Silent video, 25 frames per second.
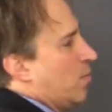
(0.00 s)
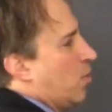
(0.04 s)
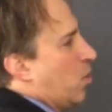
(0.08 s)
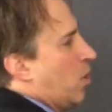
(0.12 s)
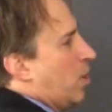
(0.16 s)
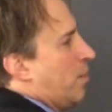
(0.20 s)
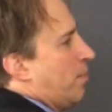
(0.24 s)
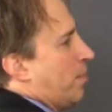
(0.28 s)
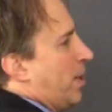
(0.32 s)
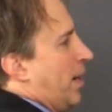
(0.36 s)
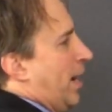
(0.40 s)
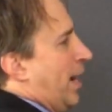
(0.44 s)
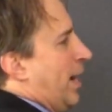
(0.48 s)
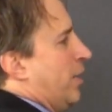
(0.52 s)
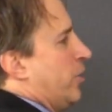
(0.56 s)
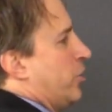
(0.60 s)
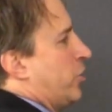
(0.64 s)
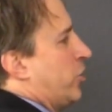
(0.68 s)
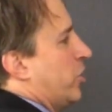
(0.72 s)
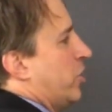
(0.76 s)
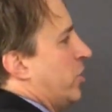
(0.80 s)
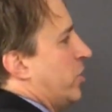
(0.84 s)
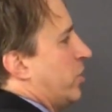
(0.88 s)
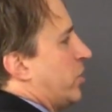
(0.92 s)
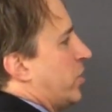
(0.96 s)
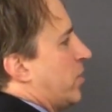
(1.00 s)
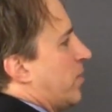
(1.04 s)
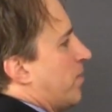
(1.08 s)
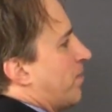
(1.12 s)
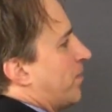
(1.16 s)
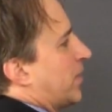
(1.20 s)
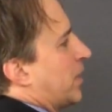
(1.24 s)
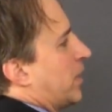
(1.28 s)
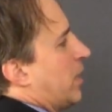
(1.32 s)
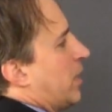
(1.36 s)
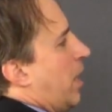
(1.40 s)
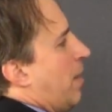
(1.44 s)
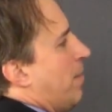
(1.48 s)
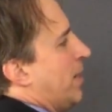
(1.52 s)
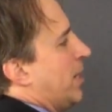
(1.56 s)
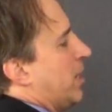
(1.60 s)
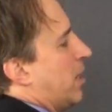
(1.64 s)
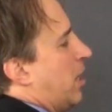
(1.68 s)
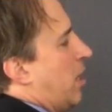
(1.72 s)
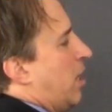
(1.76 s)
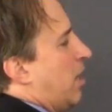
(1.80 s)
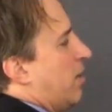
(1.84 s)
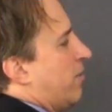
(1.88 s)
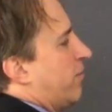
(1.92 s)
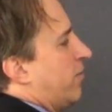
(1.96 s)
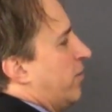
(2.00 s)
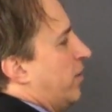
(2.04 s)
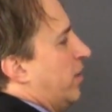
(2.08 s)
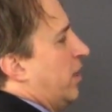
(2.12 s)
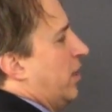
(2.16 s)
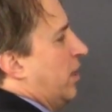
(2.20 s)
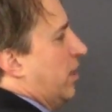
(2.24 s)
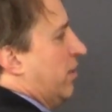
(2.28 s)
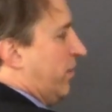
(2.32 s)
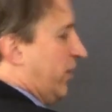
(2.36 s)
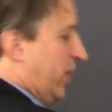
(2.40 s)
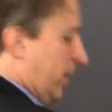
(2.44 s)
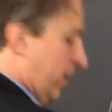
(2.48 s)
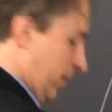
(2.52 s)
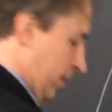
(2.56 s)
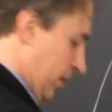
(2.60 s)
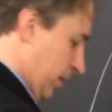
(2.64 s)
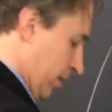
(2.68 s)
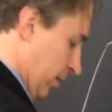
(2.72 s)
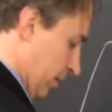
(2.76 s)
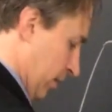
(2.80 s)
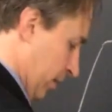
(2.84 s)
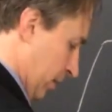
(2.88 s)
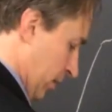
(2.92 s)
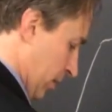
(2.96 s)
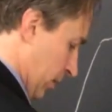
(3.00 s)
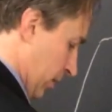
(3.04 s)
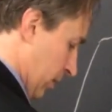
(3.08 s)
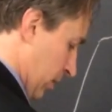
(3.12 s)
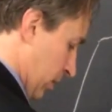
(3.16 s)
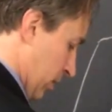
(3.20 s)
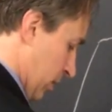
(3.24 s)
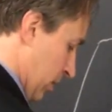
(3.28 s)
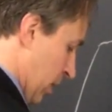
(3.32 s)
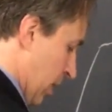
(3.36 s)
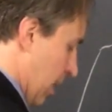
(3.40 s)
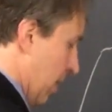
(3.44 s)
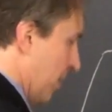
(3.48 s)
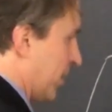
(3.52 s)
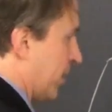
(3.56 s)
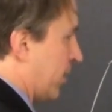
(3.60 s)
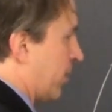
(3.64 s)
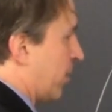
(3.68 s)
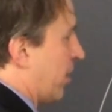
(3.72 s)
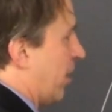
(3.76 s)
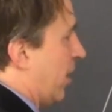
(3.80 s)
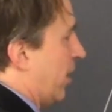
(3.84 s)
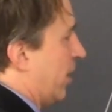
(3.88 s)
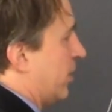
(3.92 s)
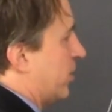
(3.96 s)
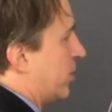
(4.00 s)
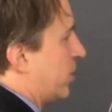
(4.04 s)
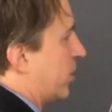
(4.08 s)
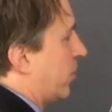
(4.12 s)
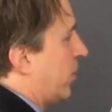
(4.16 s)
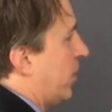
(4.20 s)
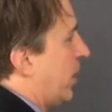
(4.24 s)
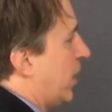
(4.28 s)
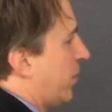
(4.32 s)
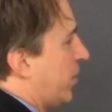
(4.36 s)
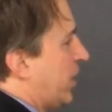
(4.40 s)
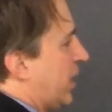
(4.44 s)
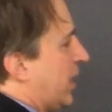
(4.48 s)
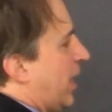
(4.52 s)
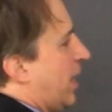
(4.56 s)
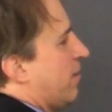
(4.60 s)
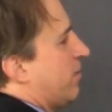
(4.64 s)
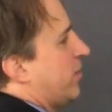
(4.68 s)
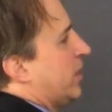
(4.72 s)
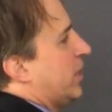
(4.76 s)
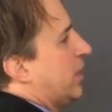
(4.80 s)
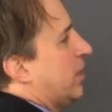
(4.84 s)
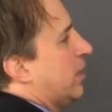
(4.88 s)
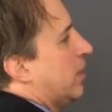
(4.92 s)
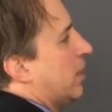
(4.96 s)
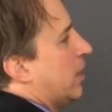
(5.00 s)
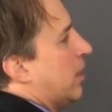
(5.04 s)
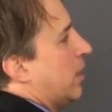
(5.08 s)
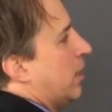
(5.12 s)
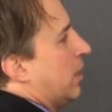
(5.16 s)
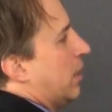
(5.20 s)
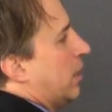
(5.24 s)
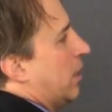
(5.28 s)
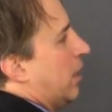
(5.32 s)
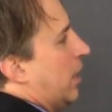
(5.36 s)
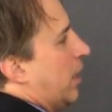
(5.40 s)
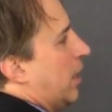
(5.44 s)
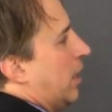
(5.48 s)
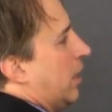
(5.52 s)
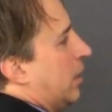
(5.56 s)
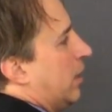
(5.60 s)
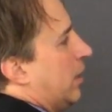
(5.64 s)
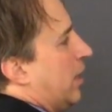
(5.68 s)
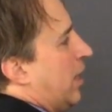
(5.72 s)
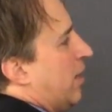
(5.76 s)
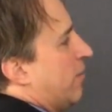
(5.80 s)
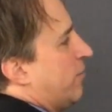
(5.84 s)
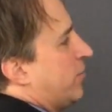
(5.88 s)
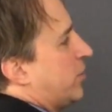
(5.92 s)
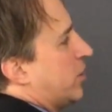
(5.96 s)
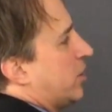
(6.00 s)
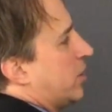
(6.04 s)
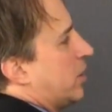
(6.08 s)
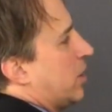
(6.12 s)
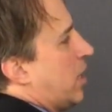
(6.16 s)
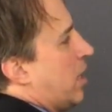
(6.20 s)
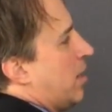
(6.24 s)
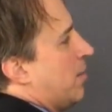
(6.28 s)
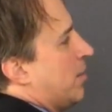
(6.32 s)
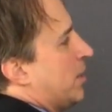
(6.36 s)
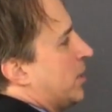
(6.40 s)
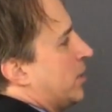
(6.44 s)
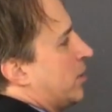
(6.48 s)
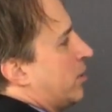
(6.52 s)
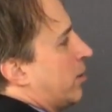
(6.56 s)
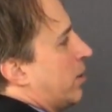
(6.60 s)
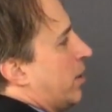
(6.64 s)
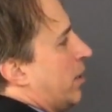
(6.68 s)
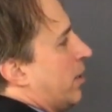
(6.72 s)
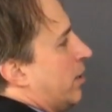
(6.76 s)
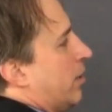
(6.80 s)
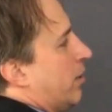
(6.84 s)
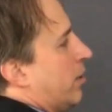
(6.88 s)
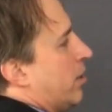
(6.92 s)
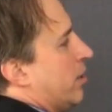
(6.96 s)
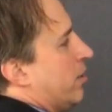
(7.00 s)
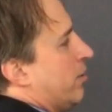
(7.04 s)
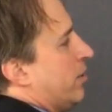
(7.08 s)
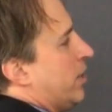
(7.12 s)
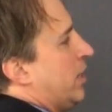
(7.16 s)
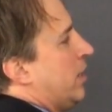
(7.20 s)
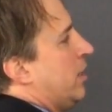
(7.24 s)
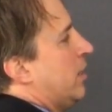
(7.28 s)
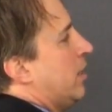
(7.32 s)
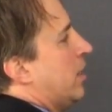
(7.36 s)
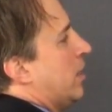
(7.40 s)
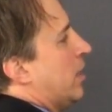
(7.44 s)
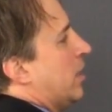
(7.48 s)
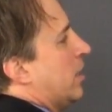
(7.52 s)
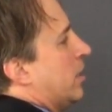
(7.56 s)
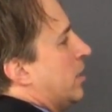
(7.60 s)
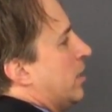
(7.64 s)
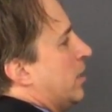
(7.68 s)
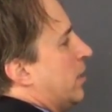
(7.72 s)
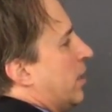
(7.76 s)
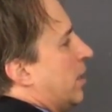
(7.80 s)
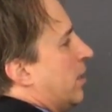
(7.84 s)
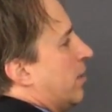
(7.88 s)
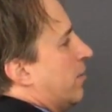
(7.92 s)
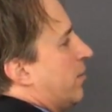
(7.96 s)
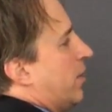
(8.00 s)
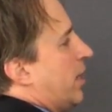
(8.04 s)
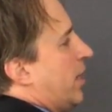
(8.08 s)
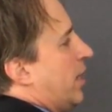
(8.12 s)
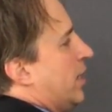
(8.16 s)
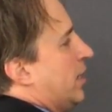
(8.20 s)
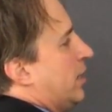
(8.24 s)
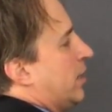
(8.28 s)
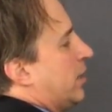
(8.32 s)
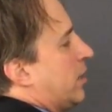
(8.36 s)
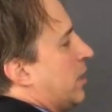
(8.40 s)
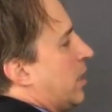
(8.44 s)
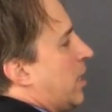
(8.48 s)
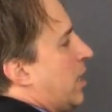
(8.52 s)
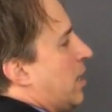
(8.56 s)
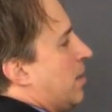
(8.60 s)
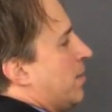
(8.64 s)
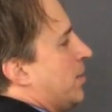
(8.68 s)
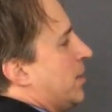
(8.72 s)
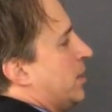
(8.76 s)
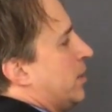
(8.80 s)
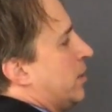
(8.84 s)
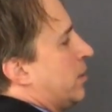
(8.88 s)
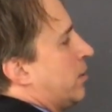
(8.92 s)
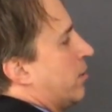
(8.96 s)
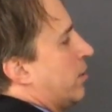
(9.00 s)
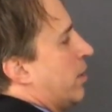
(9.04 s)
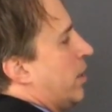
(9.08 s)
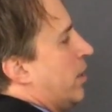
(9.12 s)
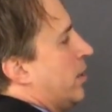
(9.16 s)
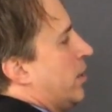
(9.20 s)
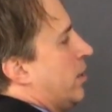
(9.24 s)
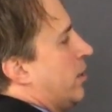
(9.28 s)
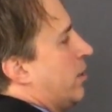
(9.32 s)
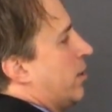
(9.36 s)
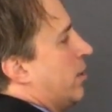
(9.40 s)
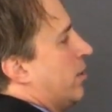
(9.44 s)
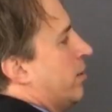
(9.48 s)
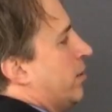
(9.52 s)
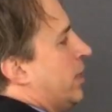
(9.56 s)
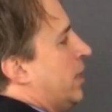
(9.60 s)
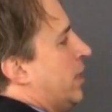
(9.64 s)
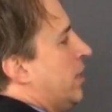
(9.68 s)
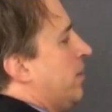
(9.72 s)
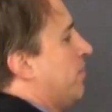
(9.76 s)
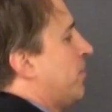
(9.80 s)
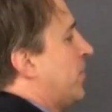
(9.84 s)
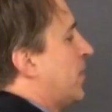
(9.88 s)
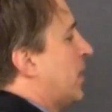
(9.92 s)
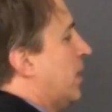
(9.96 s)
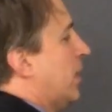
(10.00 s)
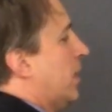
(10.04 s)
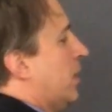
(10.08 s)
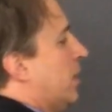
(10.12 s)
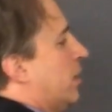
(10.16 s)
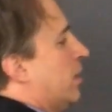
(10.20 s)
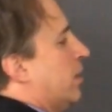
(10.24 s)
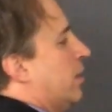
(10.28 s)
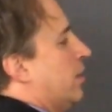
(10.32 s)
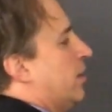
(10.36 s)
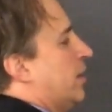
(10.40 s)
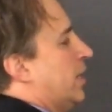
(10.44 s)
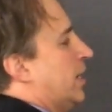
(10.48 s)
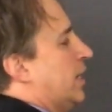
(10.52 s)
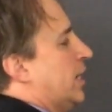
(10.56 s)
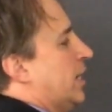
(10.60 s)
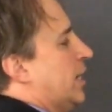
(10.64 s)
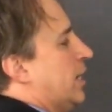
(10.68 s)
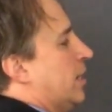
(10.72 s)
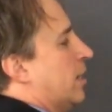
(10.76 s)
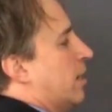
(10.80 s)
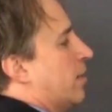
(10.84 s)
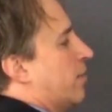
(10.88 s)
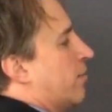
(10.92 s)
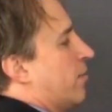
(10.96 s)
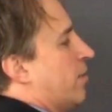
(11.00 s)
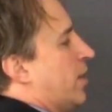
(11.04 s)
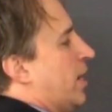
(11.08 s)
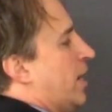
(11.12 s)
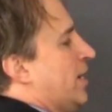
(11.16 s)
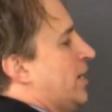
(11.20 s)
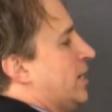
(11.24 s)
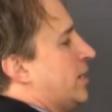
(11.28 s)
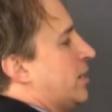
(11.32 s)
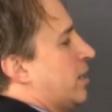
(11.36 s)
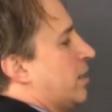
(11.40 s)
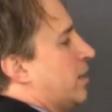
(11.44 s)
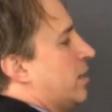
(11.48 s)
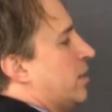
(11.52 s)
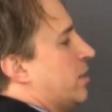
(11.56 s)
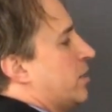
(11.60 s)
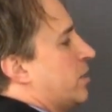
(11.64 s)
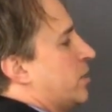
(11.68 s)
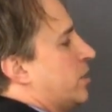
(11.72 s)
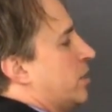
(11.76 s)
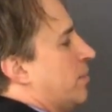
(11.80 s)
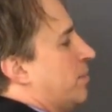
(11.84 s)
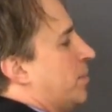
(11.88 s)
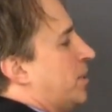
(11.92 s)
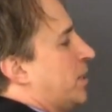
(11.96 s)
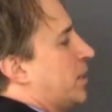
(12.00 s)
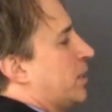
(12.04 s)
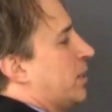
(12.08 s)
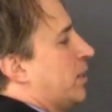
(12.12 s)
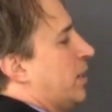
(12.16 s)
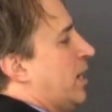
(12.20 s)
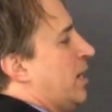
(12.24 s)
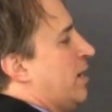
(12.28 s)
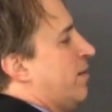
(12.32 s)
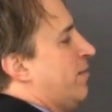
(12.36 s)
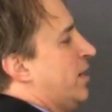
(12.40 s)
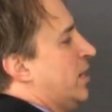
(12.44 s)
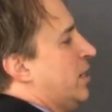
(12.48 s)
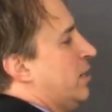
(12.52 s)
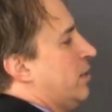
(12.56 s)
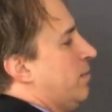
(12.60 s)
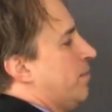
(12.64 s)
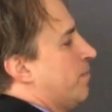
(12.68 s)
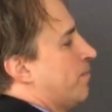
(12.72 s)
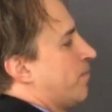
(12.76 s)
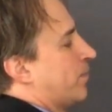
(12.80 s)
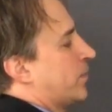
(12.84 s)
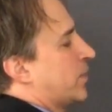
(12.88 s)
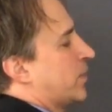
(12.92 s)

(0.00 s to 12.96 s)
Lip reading: more branches coming off of the common carotid. So here we have the left common carotid artery, the right common carotid artery, the right subclavian,